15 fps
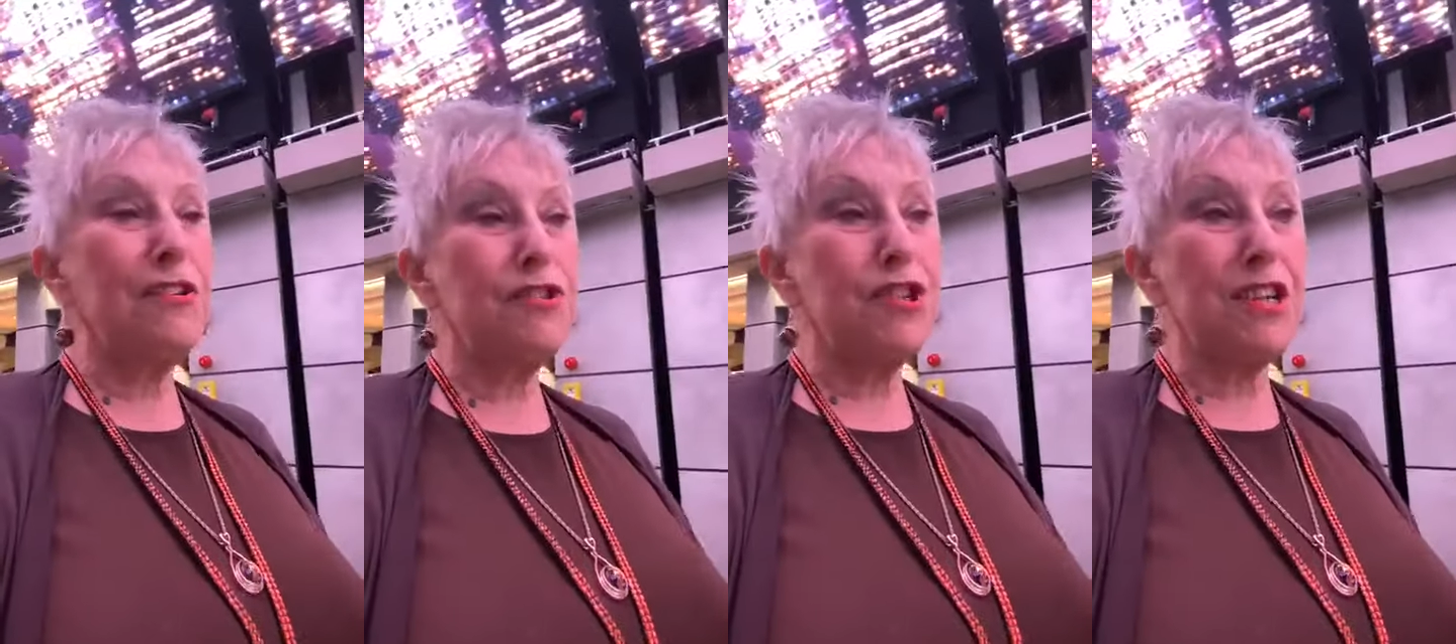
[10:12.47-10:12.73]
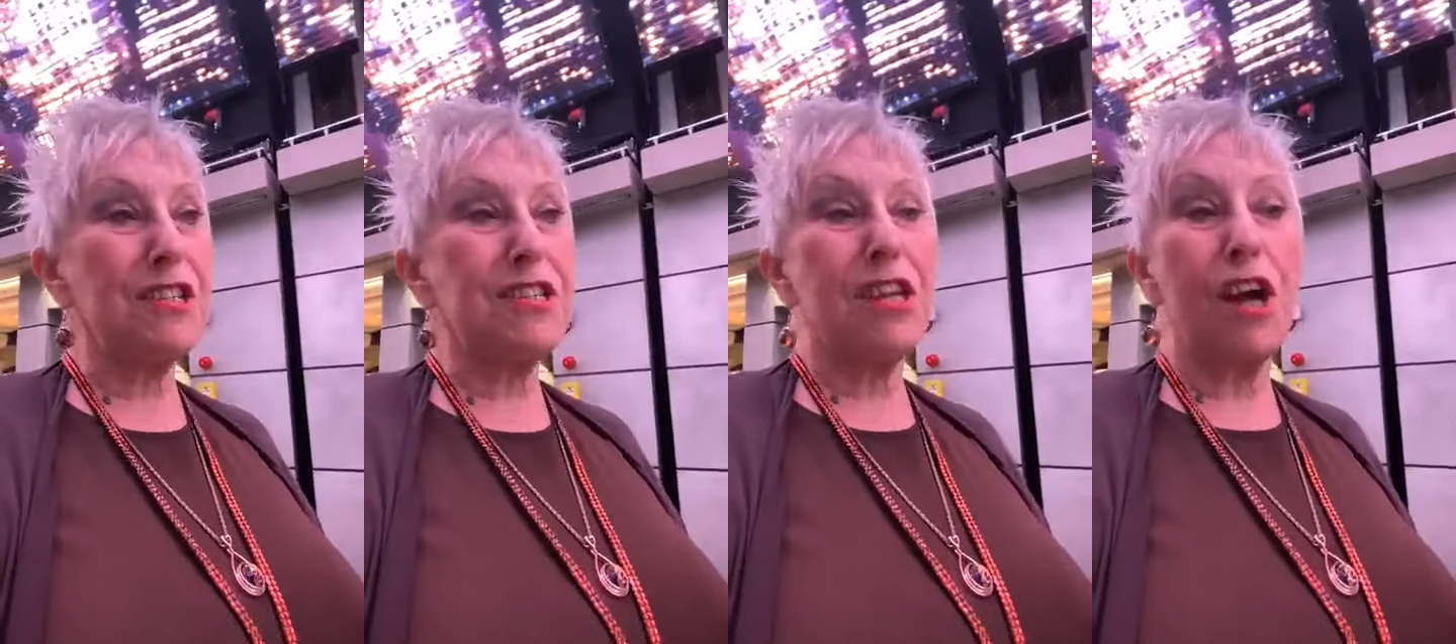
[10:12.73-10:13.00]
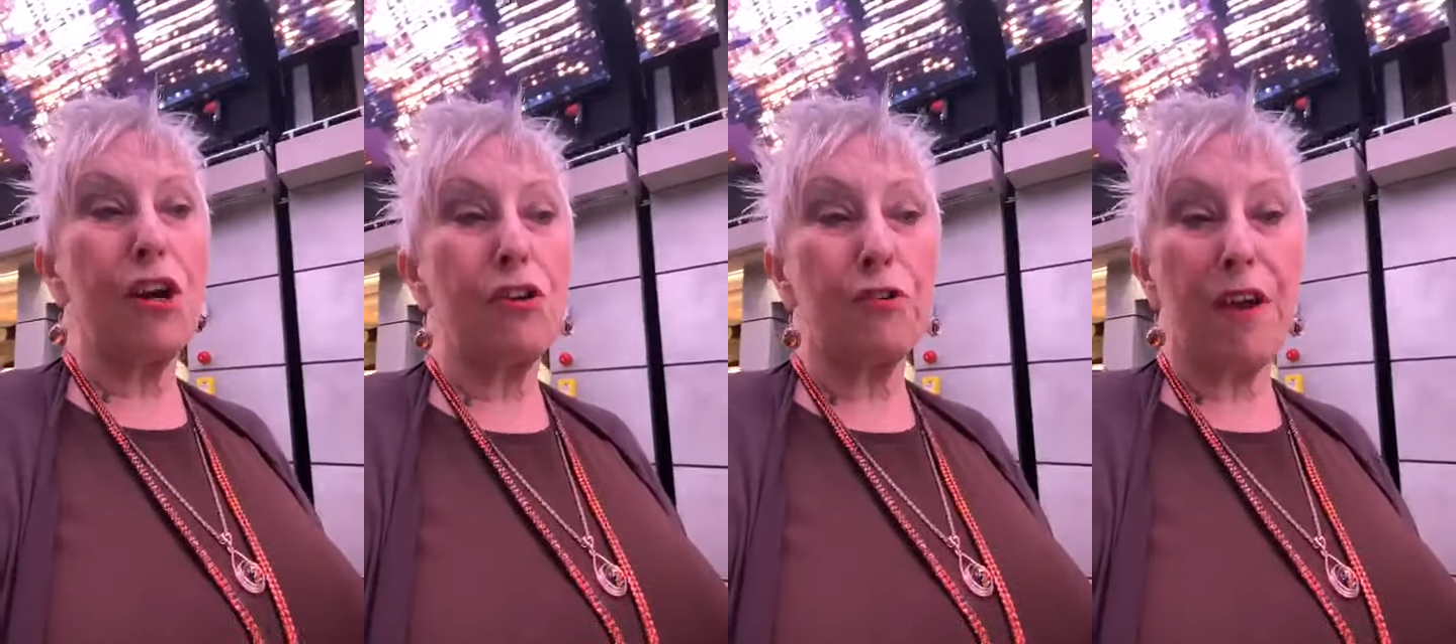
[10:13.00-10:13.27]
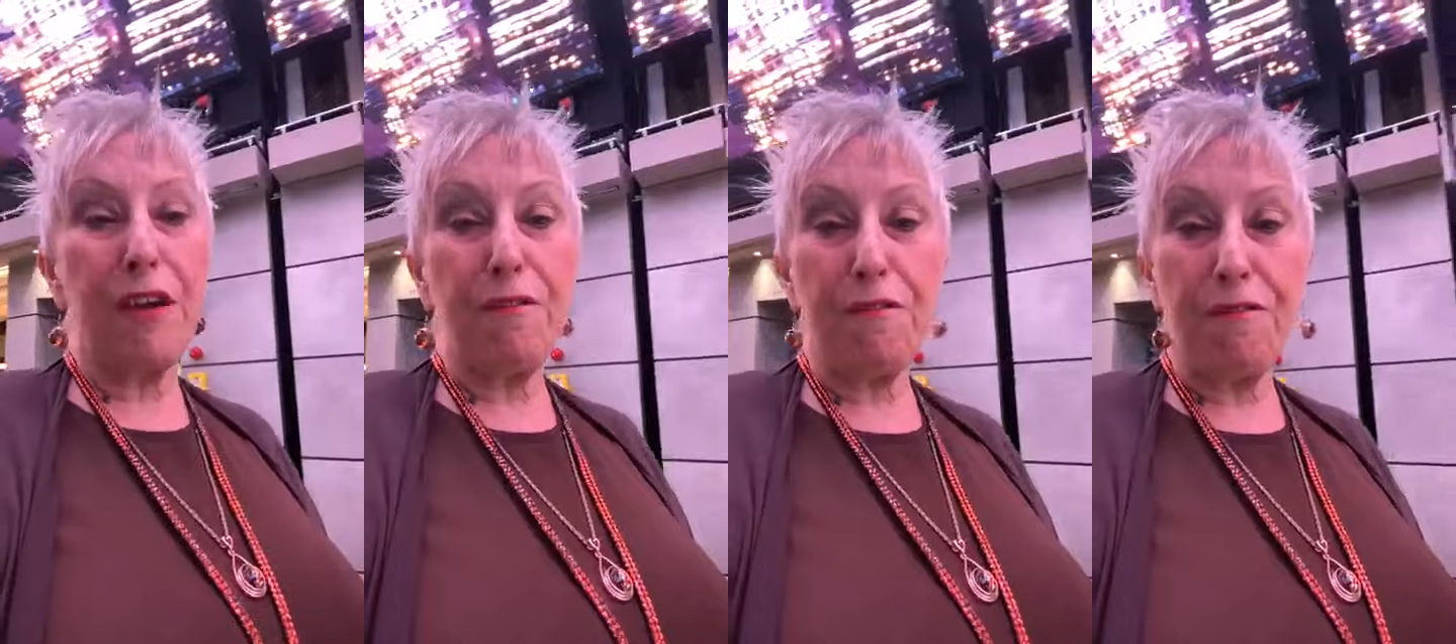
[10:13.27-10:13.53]
just a
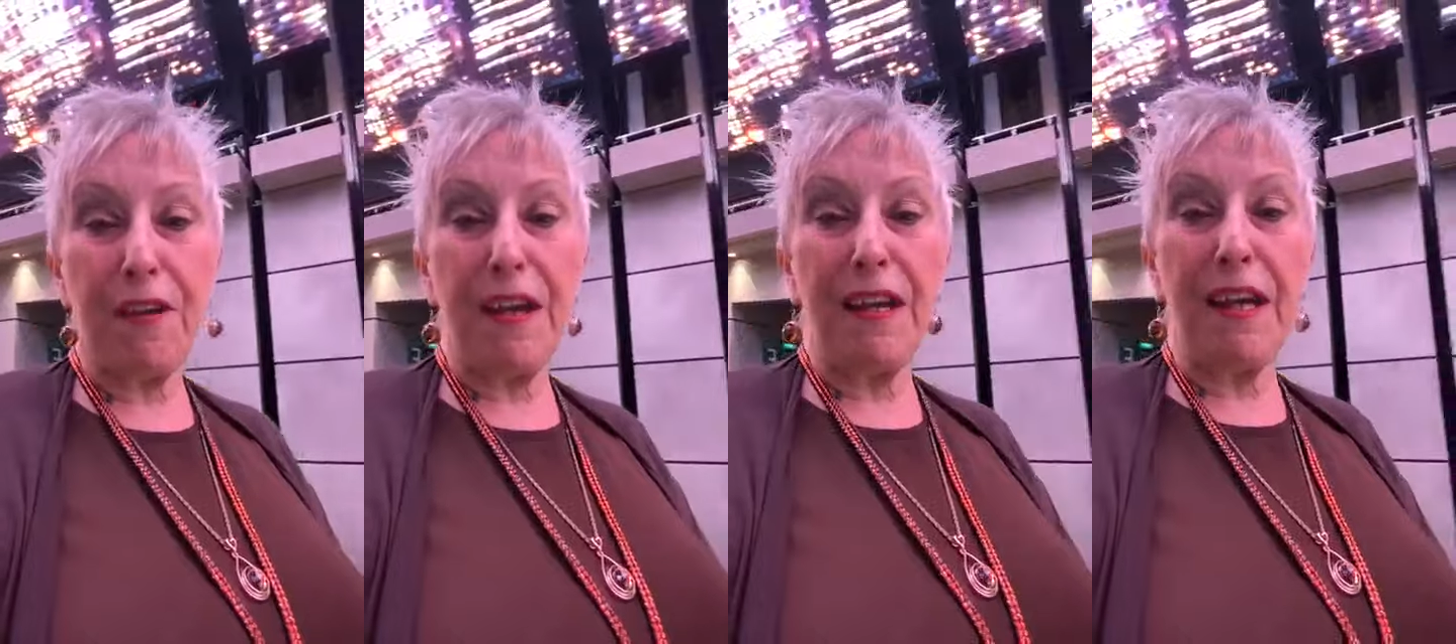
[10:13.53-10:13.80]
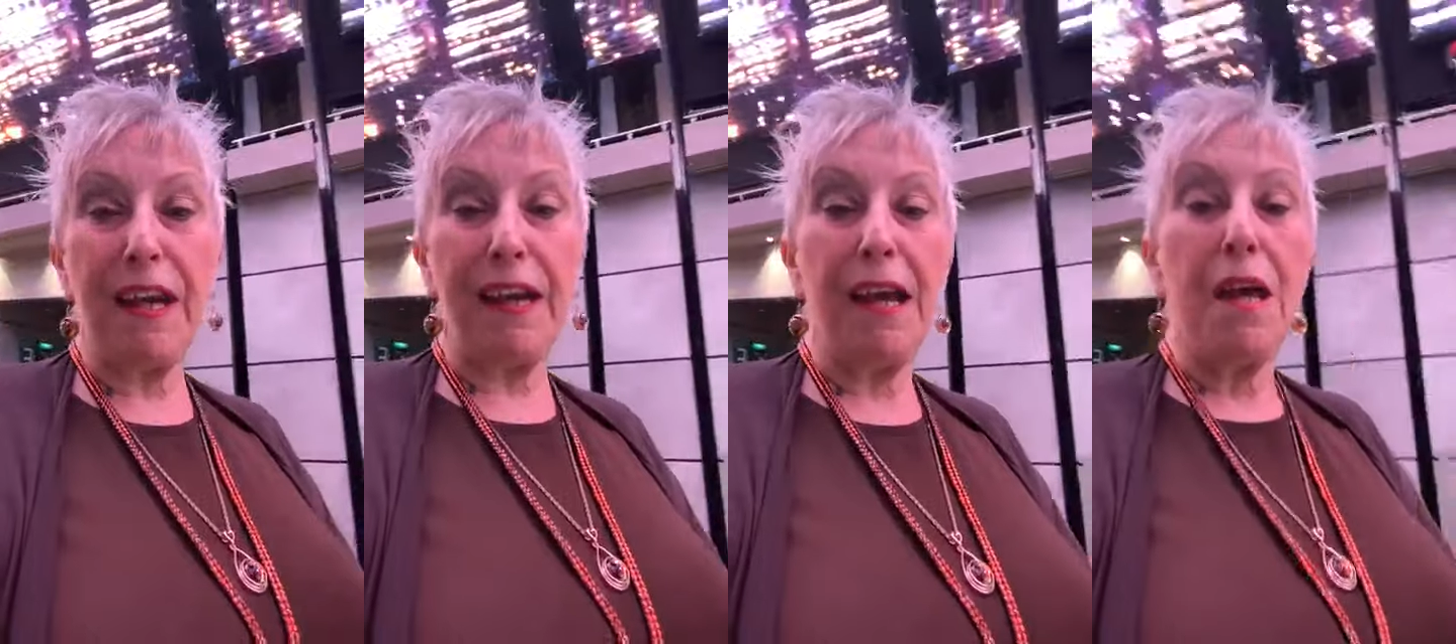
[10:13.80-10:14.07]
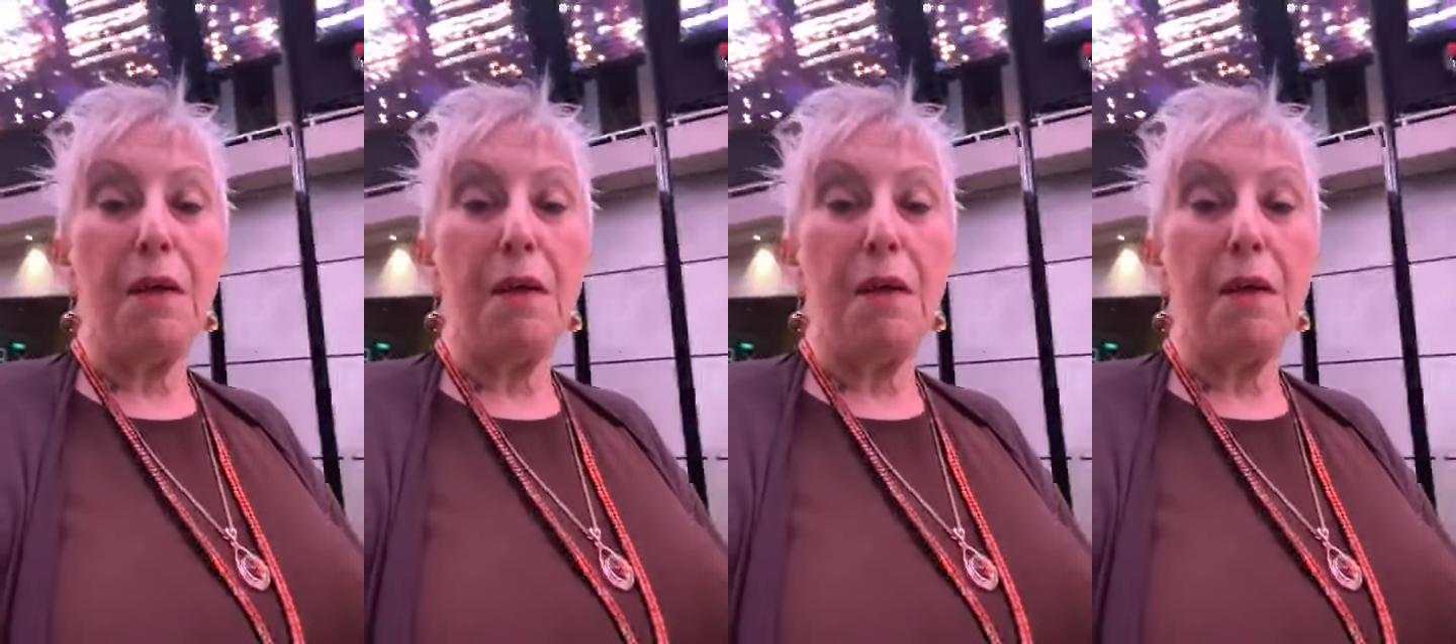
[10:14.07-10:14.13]
great feeling.